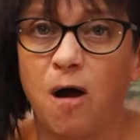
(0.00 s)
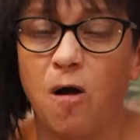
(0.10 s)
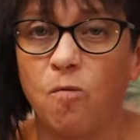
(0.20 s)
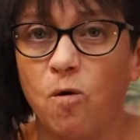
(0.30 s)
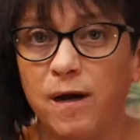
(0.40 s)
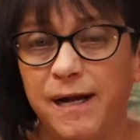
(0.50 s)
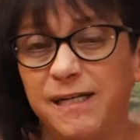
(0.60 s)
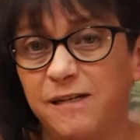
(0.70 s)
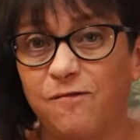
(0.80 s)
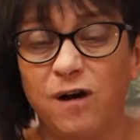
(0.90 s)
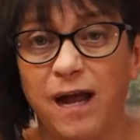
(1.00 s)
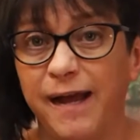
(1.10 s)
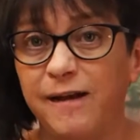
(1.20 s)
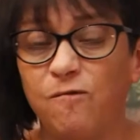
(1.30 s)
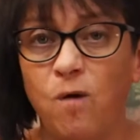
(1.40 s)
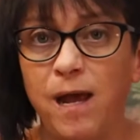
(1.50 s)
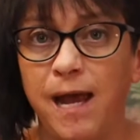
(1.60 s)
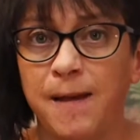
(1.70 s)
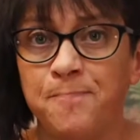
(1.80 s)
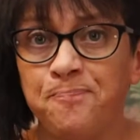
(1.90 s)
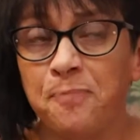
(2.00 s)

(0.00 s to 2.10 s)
artwork in a different kind of way.